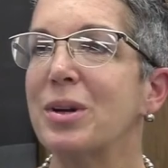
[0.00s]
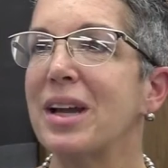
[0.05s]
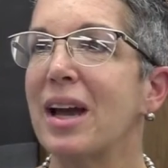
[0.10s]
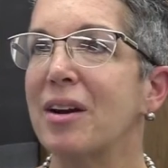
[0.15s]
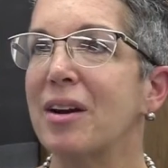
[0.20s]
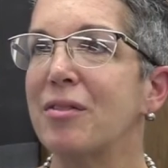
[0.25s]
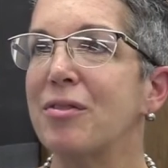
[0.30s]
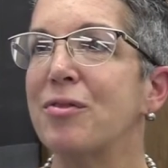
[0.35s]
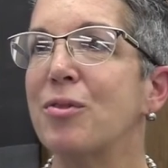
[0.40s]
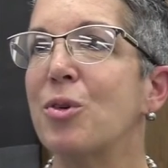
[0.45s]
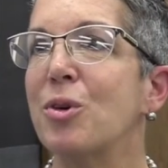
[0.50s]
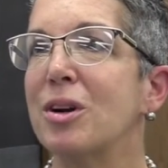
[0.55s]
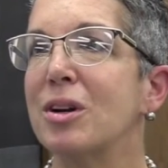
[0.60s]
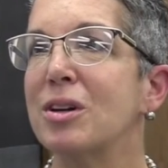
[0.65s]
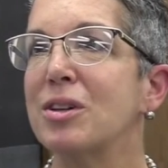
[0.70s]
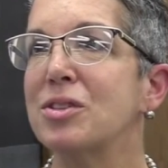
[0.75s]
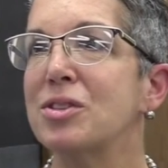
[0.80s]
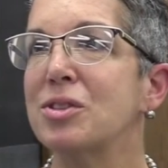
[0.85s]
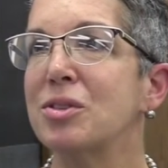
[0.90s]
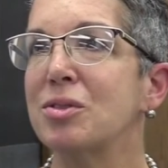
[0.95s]
out of
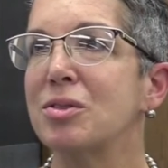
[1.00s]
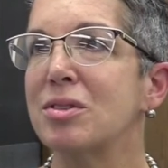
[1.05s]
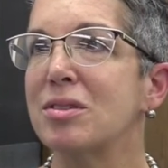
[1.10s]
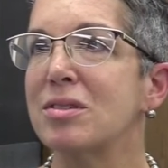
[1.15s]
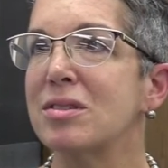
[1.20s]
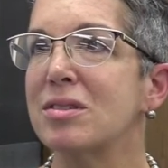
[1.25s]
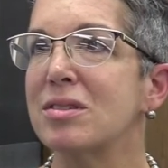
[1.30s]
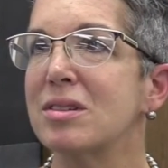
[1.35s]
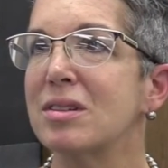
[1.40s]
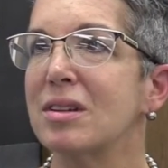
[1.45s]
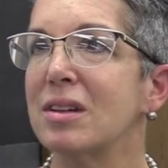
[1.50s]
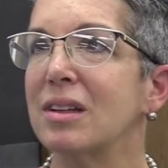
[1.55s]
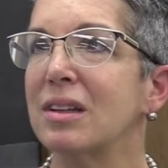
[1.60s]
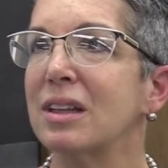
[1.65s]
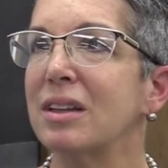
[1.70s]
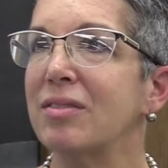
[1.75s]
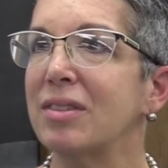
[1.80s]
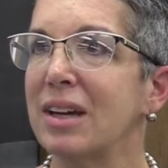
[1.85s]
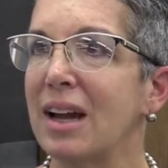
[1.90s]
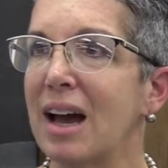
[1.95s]
4 students
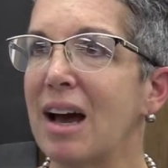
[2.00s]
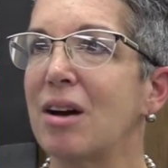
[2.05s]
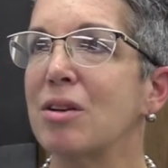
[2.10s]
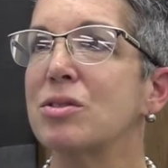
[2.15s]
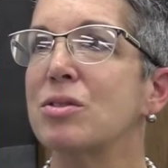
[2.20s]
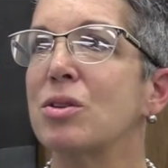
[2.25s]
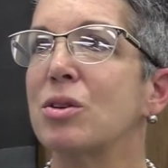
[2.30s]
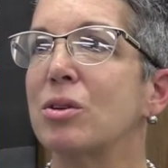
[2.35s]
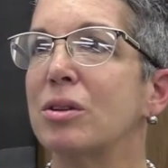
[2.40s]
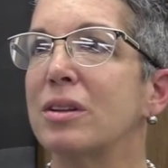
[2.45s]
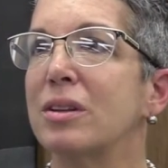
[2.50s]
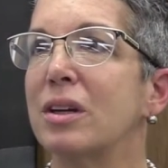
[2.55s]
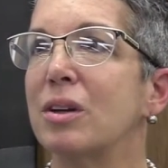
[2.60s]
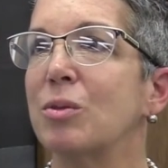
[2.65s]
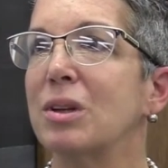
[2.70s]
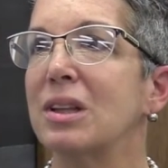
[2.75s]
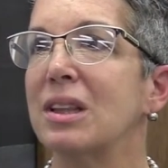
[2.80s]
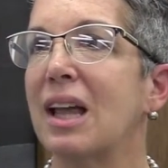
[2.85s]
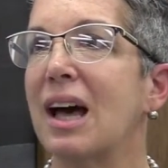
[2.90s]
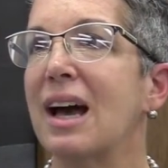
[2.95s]
live in a household
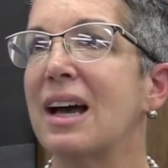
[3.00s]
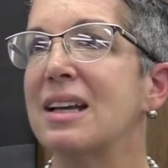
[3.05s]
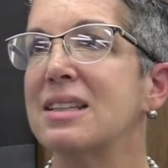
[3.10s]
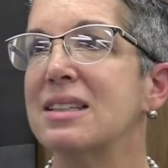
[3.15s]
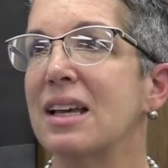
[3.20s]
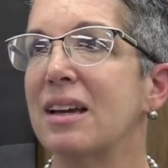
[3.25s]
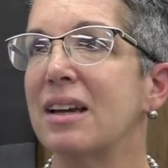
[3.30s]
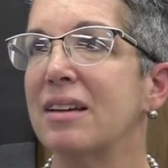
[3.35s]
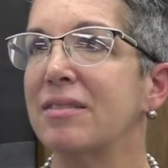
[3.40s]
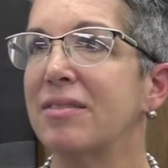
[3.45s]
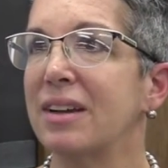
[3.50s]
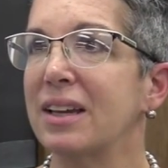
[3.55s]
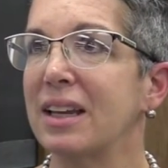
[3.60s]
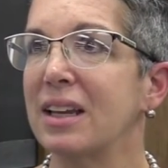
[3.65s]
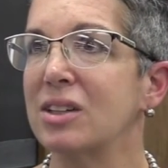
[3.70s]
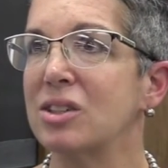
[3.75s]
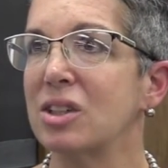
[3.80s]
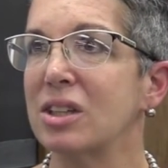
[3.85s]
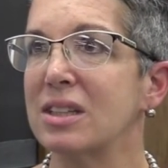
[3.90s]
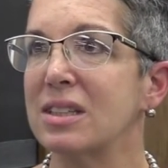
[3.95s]
that relies on
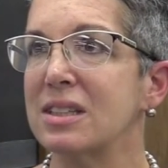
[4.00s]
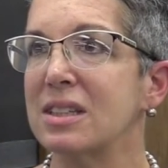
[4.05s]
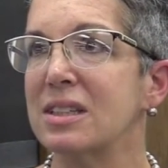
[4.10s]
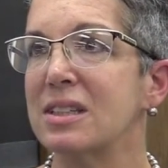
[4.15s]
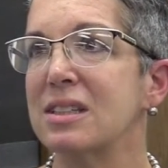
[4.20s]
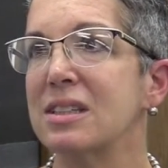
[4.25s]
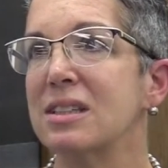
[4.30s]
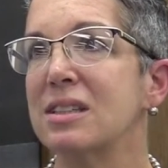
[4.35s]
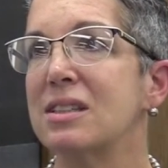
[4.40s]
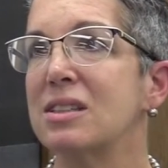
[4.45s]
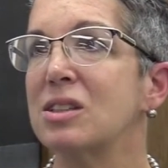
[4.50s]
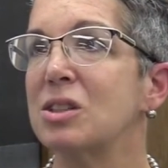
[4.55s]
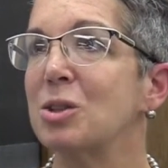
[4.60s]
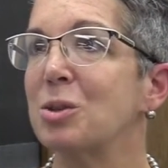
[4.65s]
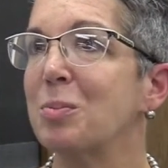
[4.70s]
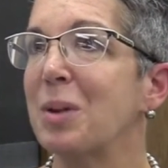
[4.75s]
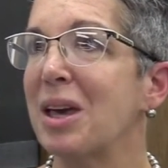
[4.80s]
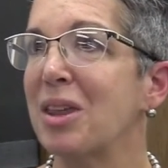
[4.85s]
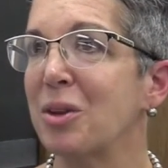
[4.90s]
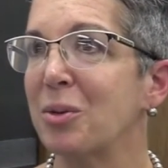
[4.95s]
financial assistance
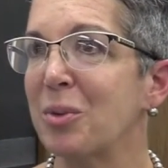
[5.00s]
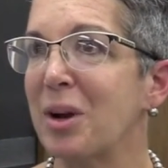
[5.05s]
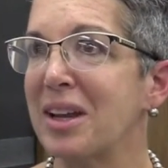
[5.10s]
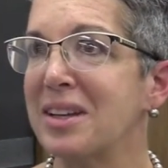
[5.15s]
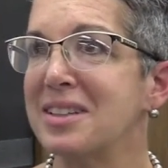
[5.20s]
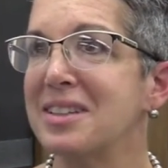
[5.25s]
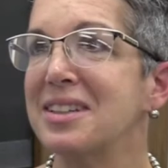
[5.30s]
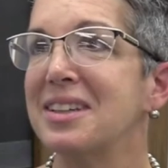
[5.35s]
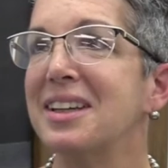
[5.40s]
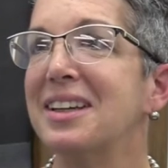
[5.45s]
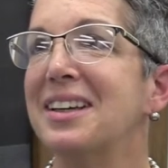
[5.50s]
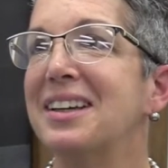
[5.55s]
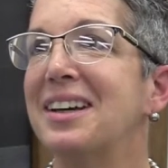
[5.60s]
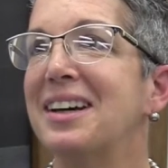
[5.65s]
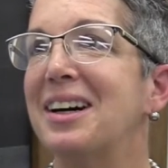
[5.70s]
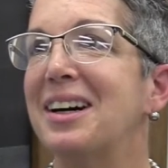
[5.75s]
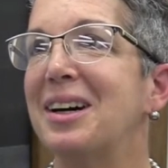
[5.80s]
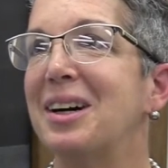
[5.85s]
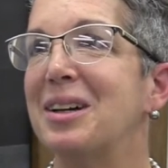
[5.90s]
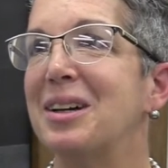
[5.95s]
to pay the rent,
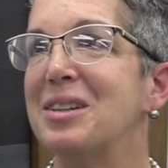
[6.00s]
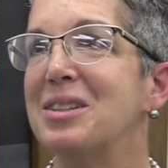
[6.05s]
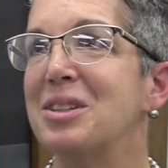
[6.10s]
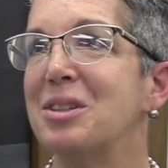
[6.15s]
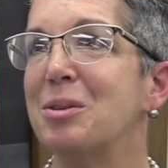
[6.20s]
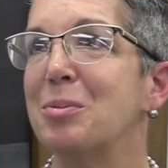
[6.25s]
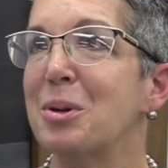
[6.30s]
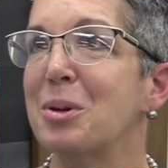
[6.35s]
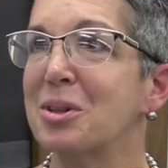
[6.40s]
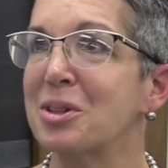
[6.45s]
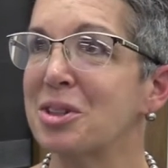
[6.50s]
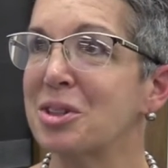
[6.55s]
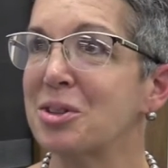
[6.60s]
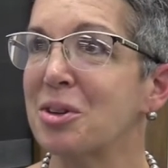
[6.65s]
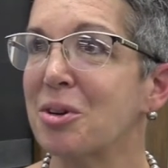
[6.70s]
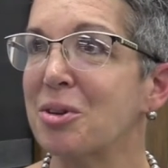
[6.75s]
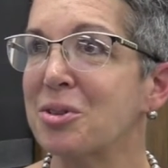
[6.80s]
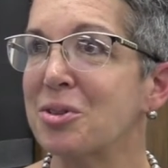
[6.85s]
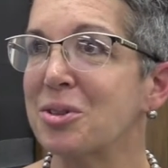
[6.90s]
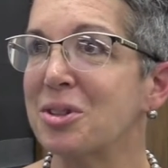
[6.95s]
to purchase
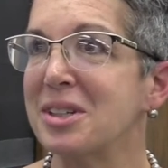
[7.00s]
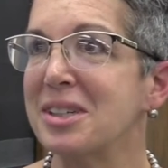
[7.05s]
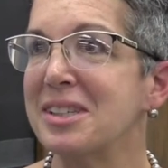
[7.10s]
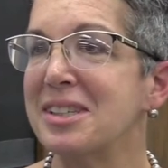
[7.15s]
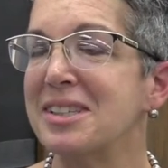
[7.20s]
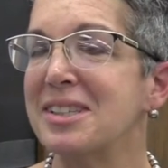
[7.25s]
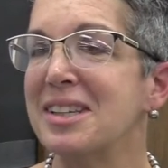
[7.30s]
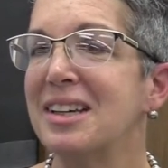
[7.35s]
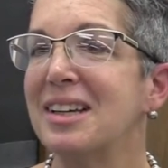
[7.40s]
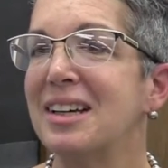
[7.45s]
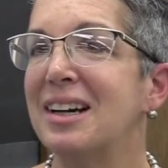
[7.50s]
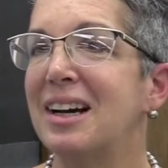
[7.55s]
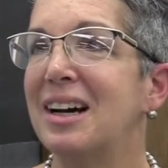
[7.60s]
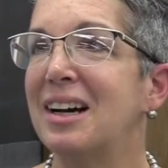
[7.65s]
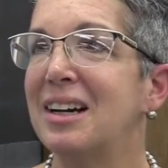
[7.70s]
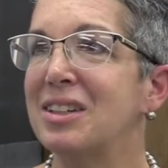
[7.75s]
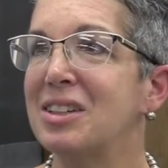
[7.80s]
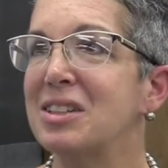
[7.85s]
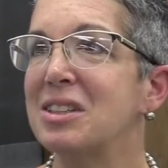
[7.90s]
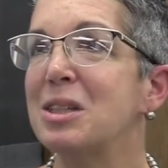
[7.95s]
groceries,
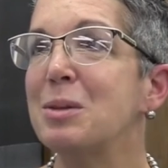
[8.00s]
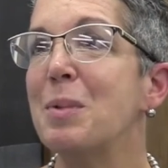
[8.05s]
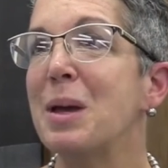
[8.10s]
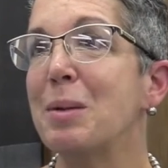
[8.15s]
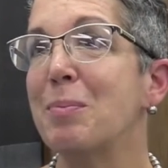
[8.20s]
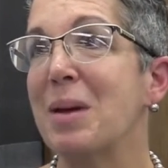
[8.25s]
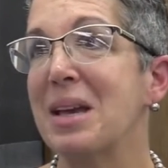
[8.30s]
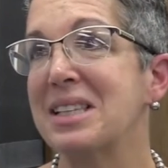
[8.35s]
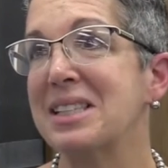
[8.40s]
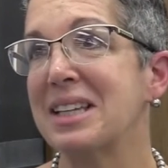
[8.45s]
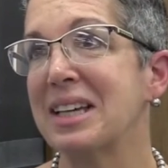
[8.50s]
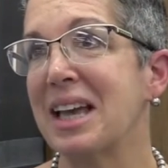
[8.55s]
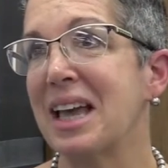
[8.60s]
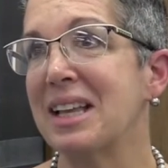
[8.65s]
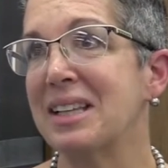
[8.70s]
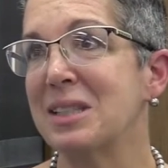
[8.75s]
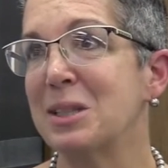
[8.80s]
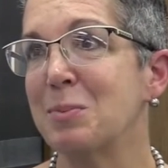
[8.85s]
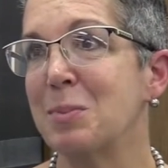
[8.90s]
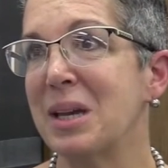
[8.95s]
just to make basic
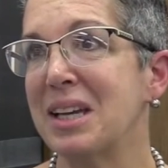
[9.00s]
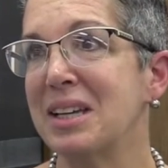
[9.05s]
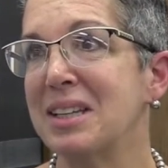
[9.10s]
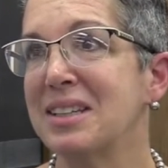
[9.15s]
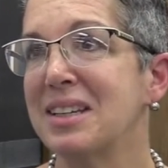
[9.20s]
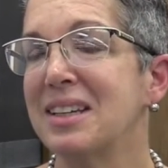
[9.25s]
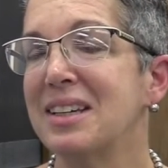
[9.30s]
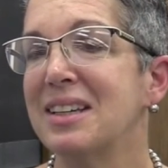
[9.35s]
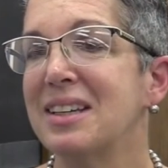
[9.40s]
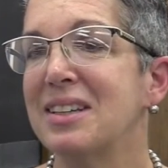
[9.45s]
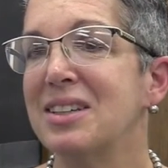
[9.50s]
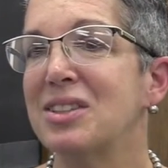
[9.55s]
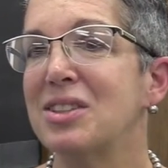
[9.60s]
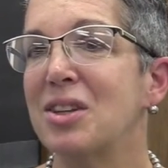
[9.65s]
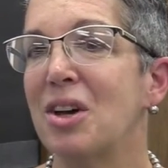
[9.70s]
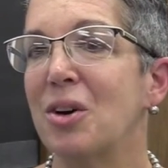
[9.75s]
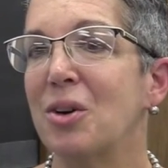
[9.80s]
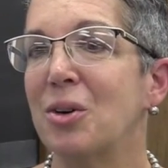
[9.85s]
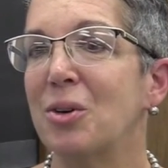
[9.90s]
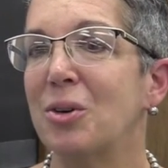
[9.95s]
ends meet.
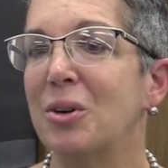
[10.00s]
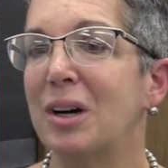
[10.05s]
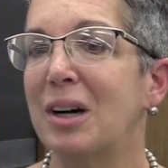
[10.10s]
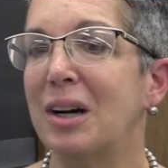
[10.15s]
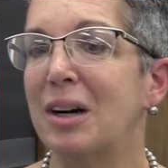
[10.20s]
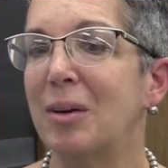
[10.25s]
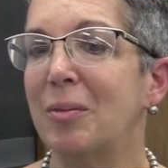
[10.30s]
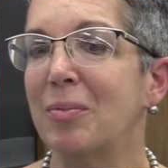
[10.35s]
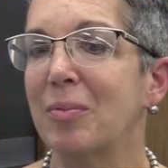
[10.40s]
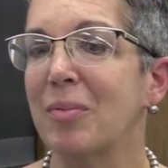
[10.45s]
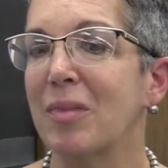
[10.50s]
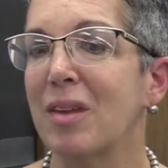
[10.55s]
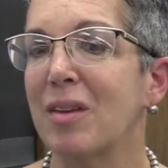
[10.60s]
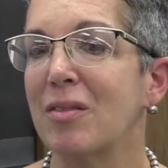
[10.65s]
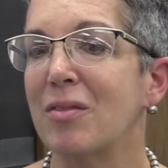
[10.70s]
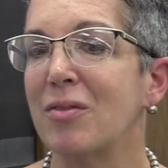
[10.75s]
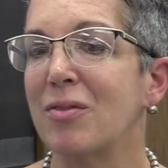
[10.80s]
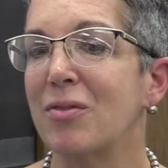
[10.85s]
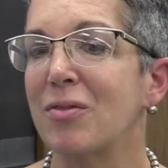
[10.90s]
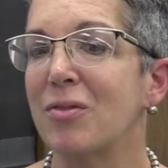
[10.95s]
So
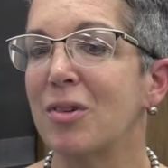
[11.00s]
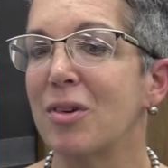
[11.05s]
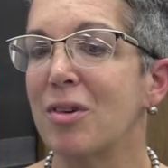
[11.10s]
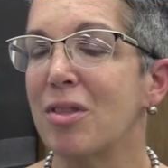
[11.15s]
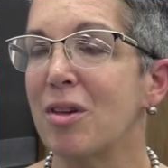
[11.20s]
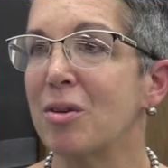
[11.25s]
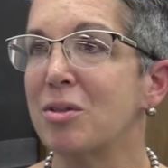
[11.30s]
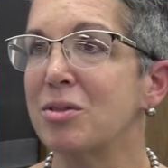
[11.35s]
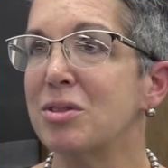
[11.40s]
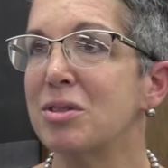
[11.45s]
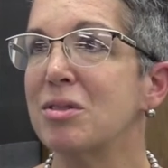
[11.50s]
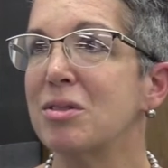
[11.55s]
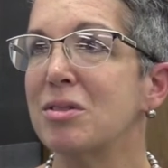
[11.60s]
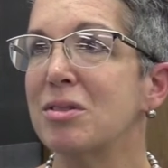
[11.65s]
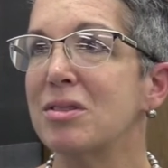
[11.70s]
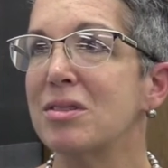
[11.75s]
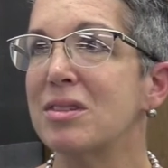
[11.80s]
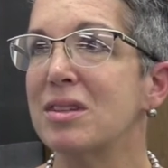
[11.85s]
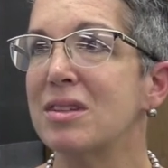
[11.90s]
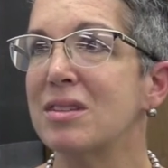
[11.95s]
for those
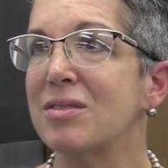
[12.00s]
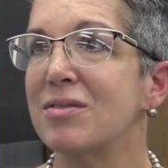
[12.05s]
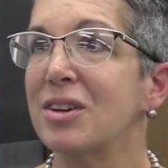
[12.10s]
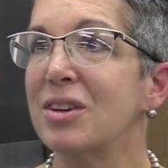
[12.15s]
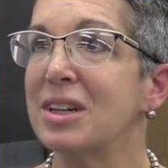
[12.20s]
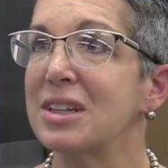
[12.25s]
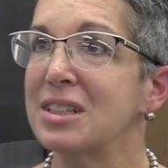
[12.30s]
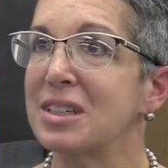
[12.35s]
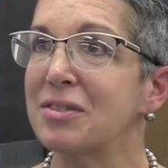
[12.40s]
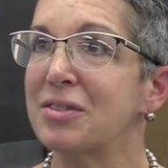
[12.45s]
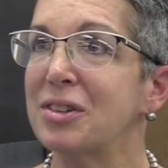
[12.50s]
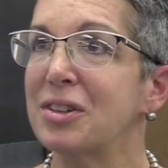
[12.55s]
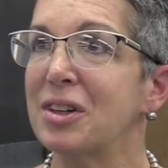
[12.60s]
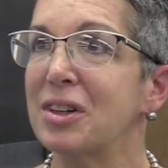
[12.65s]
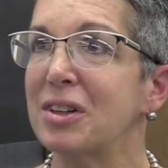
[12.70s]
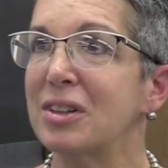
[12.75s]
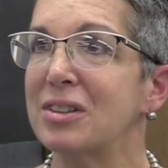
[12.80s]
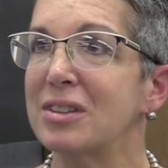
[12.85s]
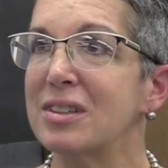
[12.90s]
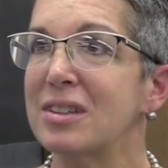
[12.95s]
students, it's very
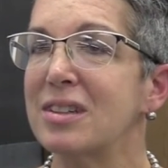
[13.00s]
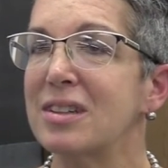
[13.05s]
difficult